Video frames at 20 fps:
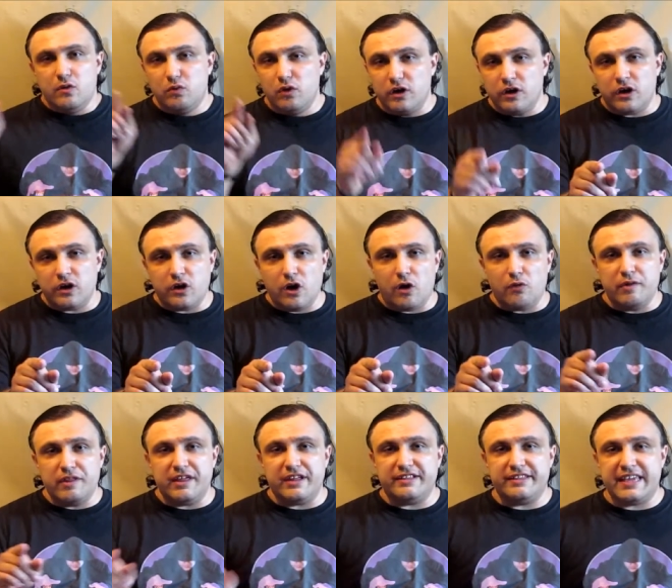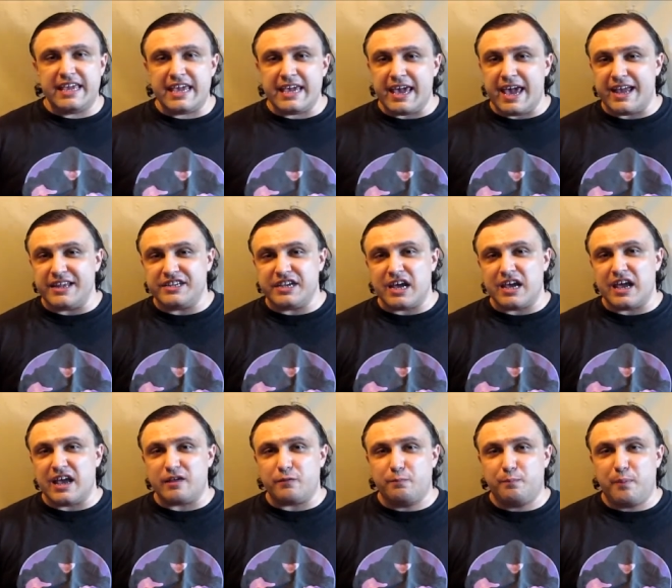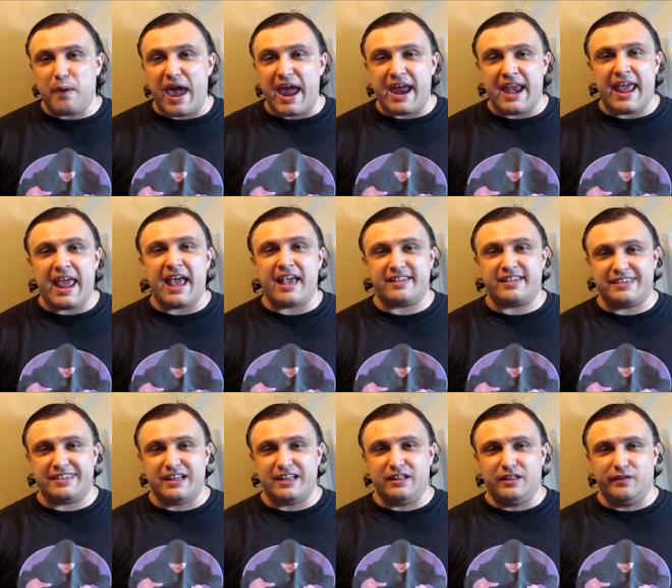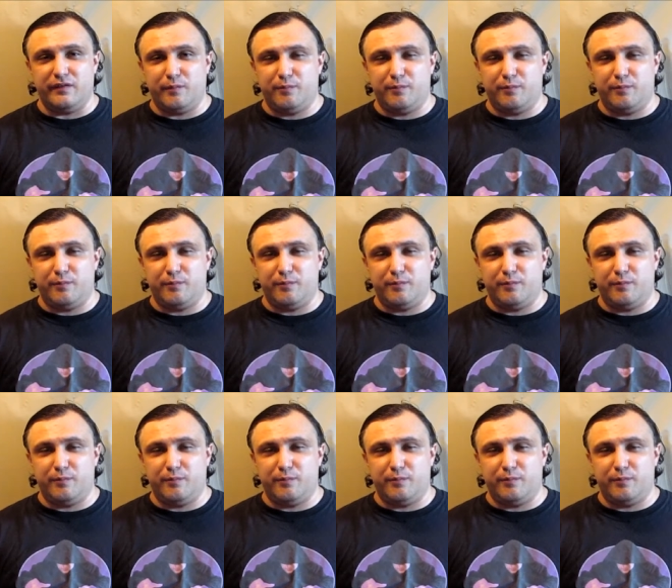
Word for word: we're going to go with a TAJS badass seal